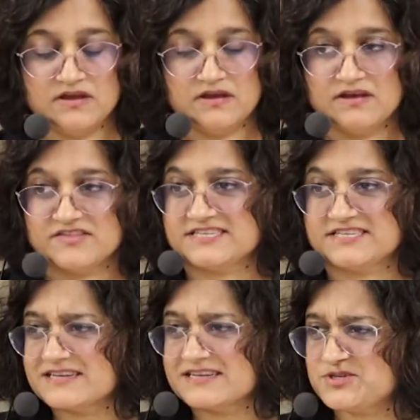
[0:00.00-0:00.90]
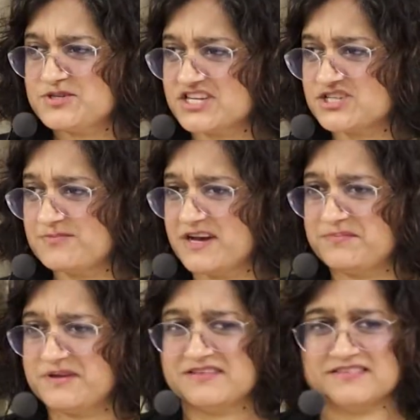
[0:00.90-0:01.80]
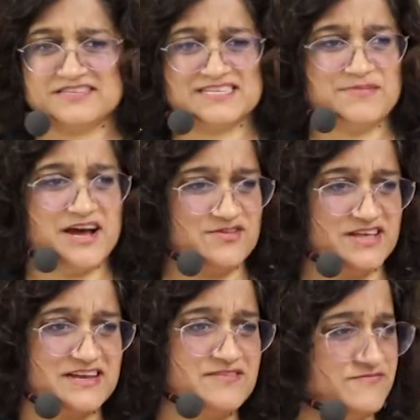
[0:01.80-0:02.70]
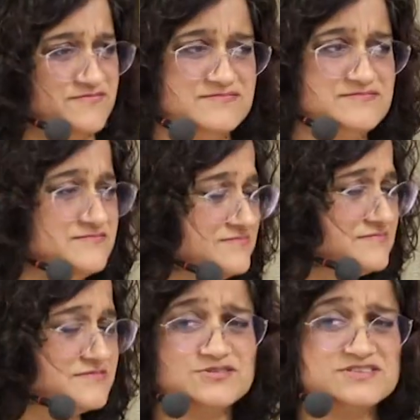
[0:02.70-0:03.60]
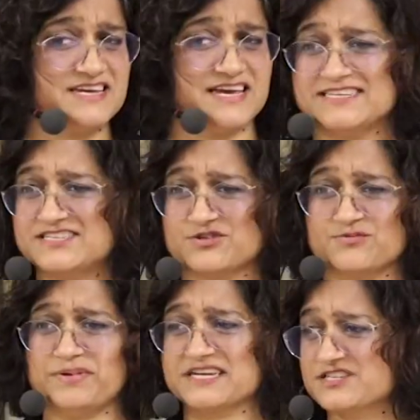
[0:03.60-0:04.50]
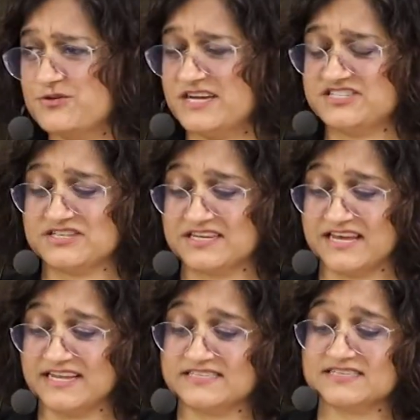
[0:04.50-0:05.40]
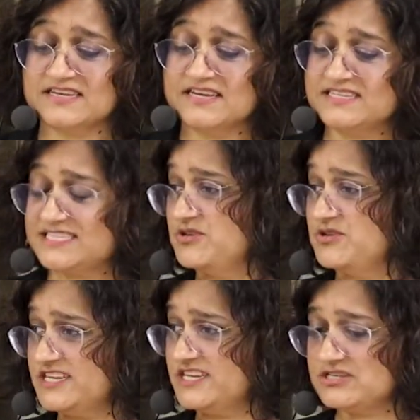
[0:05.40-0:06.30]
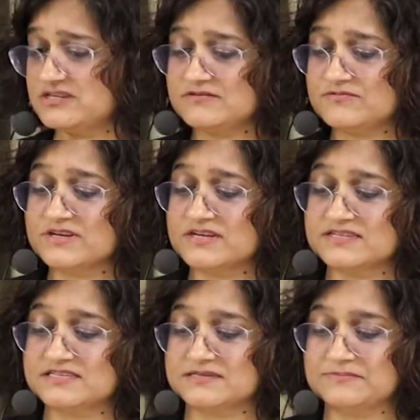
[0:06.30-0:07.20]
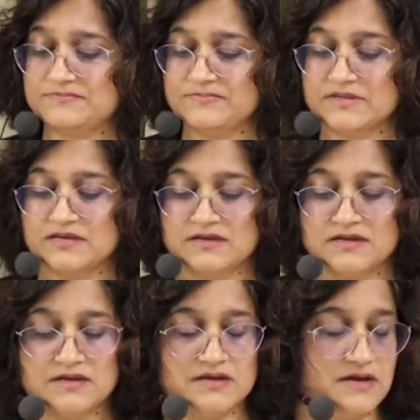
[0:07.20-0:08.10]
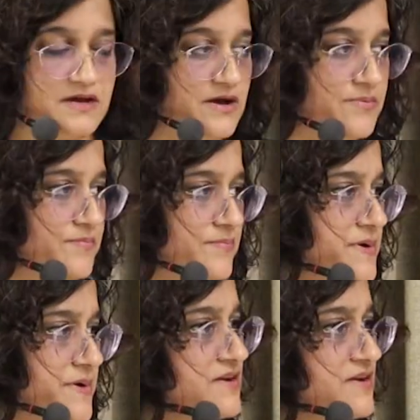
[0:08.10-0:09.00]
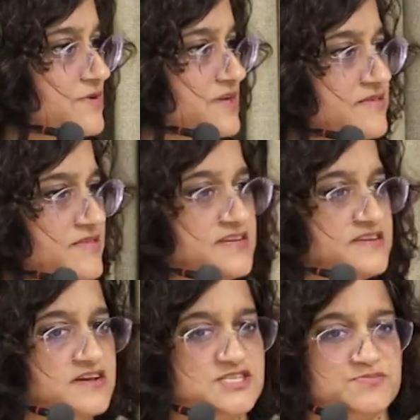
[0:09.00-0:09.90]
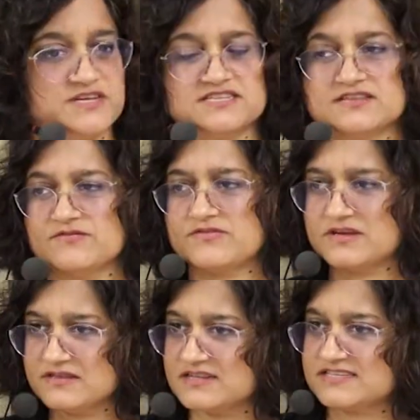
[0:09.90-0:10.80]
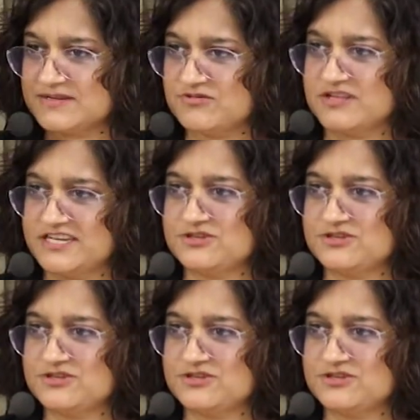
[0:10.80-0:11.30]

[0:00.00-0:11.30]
The second objection might be that this somehow like goes against or begs the question against simulation realism. But I don't really think it does, because the thing that simulation